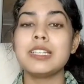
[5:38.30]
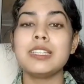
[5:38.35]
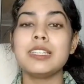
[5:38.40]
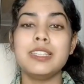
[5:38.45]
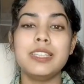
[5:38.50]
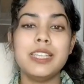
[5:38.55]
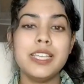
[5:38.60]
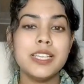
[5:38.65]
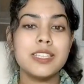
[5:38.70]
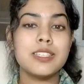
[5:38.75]

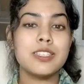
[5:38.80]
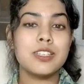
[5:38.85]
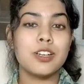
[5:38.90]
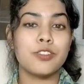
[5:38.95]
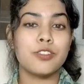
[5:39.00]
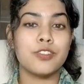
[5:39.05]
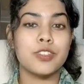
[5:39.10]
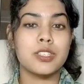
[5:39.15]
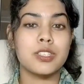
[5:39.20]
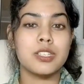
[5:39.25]
These
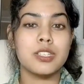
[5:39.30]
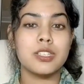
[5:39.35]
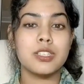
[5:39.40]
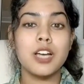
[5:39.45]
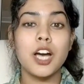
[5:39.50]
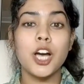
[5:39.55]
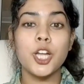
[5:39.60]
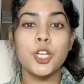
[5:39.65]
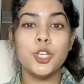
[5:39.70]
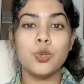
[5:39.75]

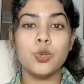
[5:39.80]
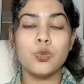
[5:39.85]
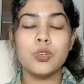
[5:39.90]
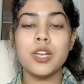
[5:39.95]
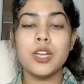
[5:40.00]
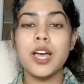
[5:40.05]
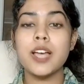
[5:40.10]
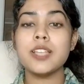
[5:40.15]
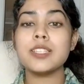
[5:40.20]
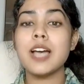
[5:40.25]
surfaces are
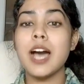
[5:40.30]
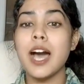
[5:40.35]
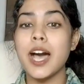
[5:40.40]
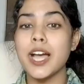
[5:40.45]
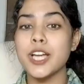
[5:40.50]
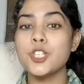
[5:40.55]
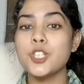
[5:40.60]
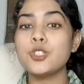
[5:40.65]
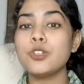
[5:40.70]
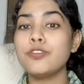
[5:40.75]
known as
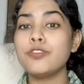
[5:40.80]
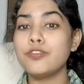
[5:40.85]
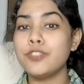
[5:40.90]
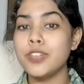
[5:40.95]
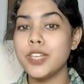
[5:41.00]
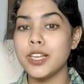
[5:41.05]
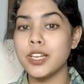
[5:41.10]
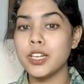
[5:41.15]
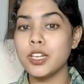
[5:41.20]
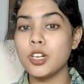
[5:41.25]

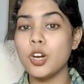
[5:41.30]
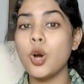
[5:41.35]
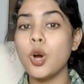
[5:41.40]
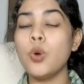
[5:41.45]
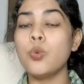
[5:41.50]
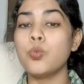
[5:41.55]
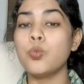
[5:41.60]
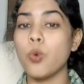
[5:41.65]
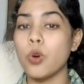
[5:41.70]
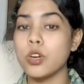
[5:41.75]
hydrophilic
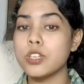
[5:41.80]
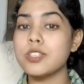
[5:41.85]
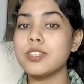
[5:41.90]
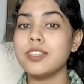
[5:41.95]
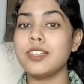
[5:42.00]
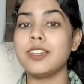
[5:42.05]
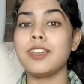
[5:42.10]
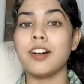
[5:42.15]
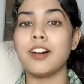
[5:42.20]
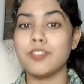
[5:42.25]
or
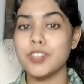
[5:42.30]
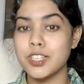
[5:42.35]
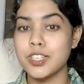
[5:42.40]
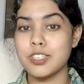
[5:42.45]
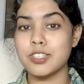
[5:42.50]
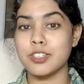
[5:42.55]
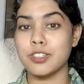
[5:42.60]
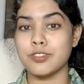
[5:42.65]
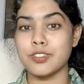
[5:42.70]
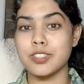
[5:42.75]
water-loving
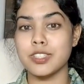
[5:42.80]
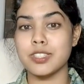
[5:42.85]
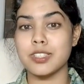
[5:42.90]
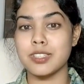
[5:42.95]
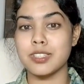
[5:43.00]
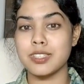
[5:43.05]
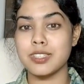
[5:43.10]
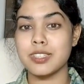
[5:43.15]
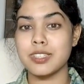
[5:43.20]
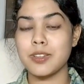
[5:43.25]

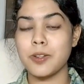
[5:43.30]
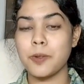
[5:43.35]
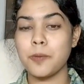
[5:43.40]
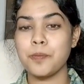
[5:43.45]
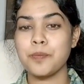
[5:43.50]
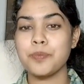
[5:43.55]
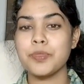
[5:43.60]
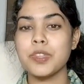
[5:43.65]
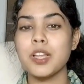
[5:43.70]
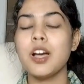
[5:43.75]
surfaces.
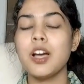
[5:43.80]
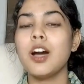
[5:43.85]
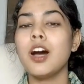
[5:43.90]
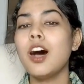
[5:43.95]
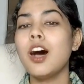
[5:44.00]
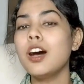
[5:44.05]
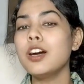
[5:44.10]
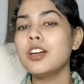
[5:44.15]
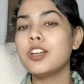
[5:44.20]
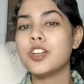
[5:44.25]

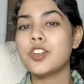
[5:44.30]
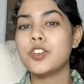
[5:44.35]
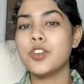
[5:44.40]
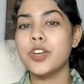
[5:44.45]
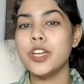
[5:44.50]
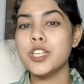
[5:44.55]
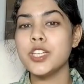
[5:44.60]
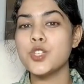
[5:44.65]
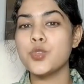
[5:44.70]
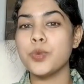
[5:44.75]
A
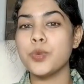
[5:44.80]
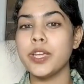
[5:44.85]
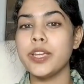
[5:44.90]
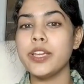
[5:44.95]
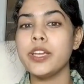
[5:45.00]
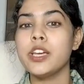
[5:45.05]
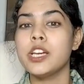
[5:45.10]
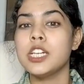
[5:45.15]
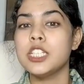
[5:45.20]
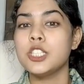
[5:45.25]
great
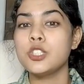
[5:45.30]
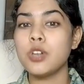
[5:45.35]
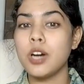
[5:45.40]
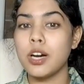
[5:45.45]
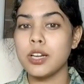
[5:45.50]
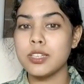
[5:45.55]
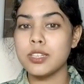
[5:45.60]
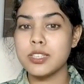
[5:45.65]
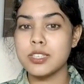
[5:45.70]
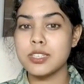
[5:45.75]
way to
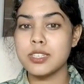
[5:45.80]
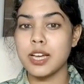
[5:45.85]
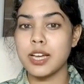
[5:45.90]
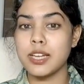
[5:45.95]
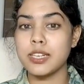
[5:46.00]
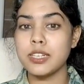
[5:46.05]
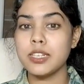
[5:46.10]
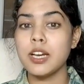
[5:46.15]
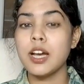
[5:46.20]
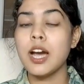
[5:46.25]

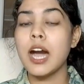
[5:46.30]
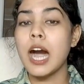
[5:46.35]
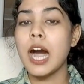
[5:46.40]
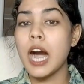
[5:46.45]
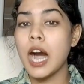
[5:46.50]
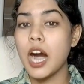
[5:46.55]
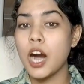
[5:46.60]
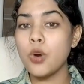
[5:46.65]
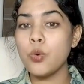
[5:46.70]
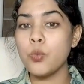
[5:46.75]
understand
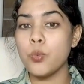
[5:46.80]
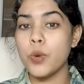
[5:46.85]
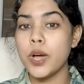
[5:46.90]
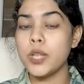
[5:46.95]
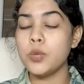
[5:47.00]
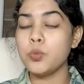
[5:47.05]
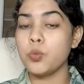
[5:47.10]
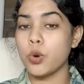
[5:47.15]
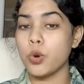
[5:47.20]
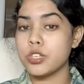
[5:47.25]
how
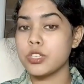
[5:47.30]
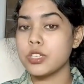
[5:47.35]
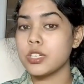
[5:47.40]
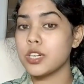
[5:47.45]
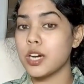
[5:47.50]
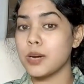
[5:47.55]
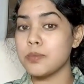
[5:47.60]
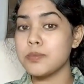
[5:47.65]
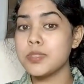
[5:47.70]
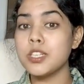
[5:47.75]
well water
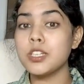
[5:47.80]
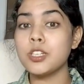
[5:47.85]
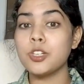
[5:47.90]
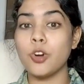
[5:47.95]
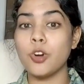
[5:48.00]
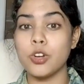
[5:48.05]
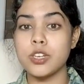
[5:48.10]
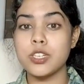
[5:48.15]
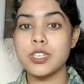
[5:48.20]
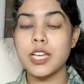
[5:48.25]
comes in
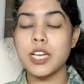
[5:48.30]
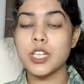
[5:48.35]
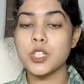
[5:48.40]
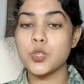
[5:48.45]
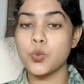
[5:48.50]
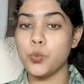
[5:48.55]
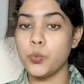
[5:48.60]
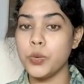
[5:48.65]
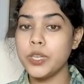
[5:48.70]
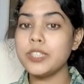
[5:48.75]

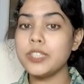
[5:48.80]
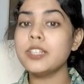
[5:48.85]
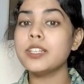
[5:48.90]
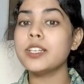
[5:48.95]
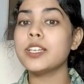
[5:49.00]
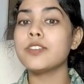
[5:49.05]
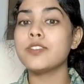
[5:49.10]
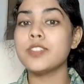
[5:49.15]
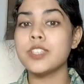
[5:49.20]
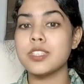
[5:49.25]
contact with
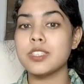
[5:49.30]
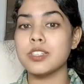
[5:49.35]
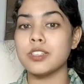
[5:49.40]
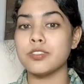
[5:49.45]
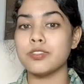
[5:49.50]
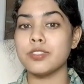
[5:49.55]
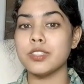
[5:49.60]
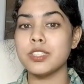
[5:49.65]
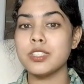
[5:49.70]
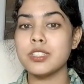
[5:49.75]
a given
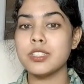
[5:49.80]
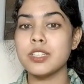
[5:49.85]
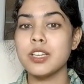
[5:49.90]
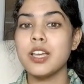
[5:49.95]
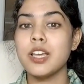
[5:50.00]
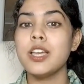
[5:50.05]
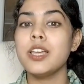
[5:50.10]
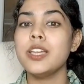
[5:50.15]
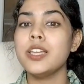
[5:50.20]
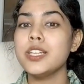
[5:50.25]
surface
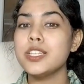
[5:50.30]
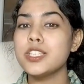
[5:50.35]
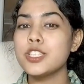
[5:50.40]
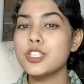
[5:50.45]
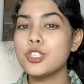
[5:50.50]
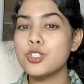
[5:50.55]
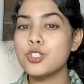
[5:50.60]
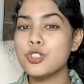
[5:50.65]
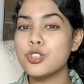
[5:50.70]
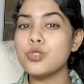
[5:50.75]

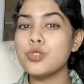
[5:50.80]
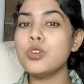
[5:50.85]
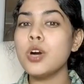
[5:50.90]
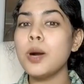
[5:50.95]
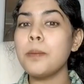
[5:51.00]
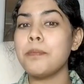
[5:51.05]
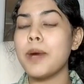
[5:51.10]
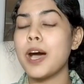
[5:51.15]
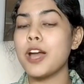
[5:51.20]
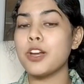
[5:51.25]
is through
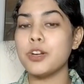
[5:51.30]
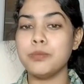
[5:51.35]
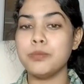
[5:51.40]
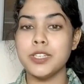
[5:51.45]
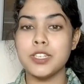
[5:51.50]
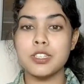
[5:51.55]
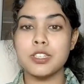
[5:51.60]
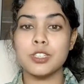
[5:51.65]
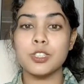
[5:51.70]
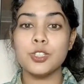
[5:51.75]
a
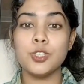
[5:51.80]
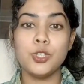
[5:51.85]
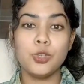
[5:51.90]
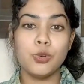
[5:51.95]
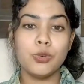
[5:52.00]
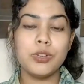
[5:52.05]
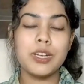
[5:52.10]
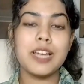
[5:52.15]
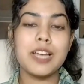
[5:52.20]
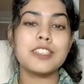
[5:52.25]
parameter
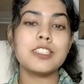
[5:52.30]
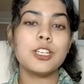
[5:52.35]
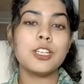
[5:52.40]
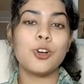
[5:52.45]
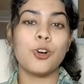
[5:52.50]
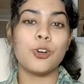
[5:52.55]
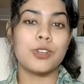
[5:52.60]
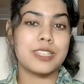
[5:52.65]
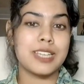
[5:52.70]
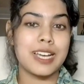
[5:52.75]
known as the
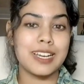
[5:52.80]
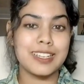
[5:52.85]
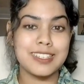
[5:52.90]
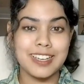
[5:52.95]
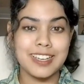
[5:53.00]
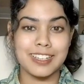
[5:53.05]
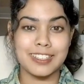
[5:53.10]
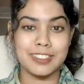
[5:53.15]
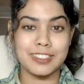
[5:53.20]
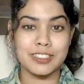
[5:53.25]

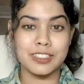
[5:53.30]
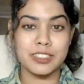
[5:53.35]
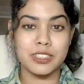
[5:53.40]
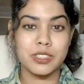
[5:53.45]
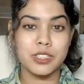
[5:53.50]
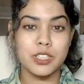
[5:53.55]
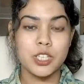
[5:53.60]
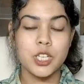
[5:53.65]
contact angle.